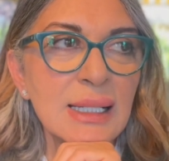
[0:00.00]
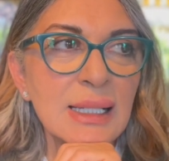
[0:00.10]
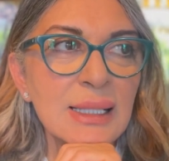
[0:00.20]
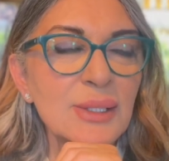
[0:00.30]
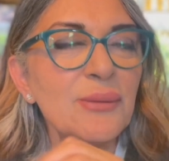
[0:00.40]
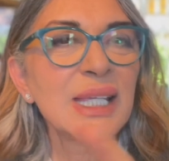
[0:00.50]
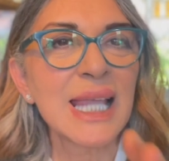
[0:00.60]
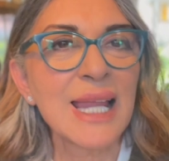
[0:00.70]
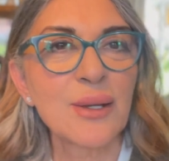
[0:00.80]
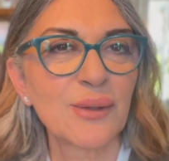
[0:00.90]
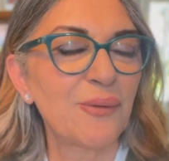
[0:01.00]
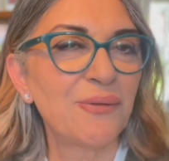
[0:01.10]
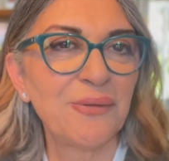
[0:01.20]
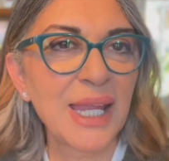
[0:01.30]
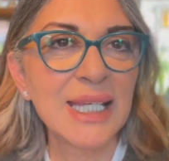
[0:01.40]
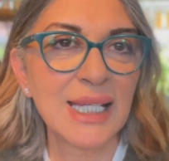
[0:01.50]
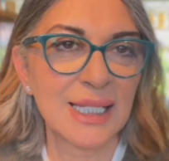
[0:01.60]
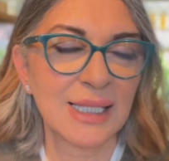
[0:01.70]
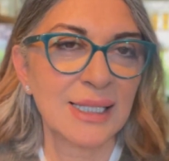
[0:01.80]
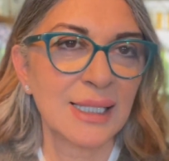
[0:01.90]
So we cannot fake
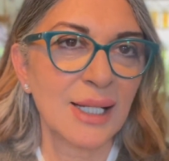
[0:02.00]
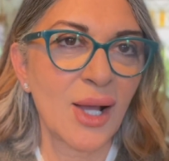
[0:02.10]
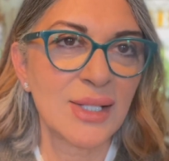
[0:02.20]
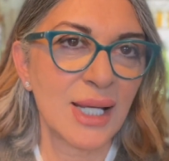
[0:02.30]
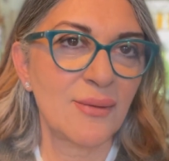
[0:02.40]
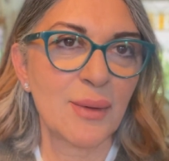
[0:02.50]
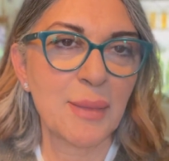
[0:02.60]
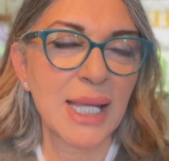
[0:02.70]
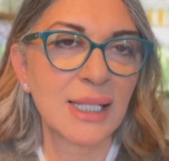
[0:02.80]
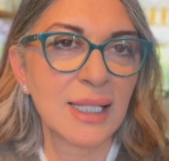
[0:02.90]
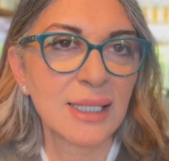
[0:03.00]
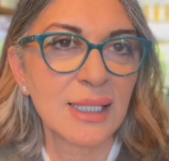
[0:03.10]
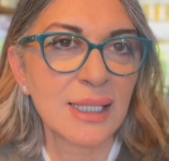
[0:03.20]
it until we make it.